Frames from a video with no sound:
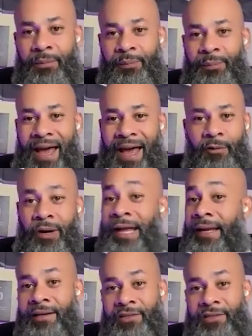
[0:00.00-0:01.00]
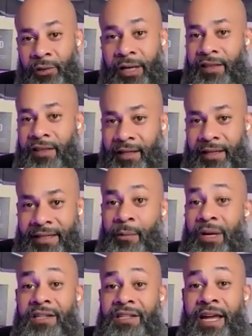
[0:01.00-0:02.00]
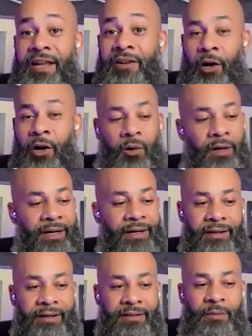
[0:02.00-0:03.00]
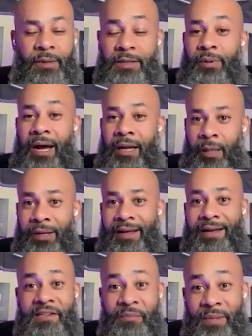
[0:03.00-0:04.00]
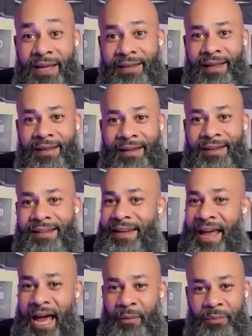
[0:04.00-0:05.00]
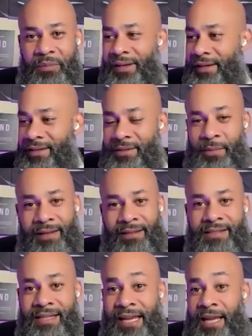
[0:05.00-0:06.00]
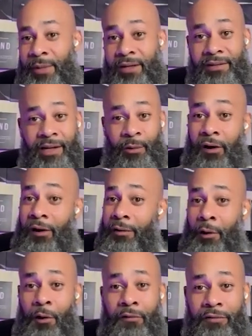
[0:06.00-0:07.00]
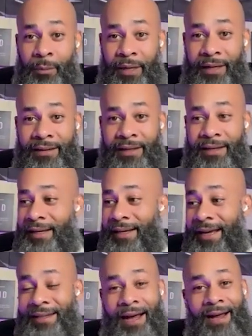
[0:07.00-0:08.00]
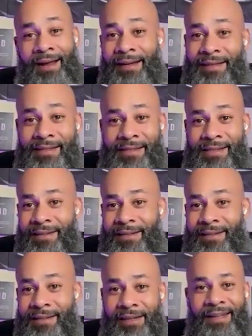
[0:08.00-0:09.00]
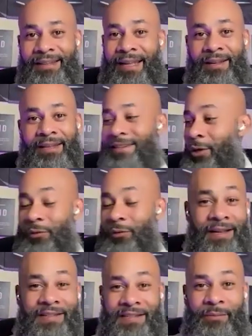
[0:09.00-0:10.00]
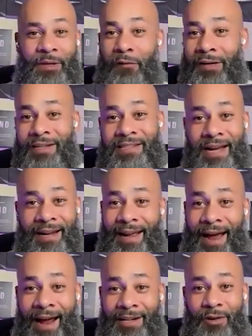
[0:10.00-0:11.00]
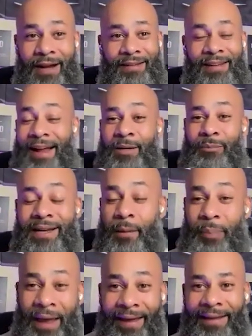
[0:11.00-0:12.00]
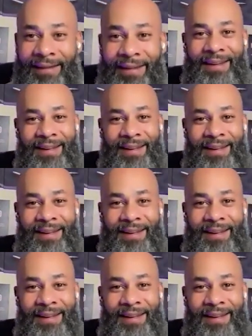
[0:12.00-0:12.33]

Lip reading: bad ratings or anything like that, because they know it's probably because of me that it didn't happen. Because, man, this team here, they were all over it, man. I just didn't. They sent me over to sign a contract, and I didn't bring a pen.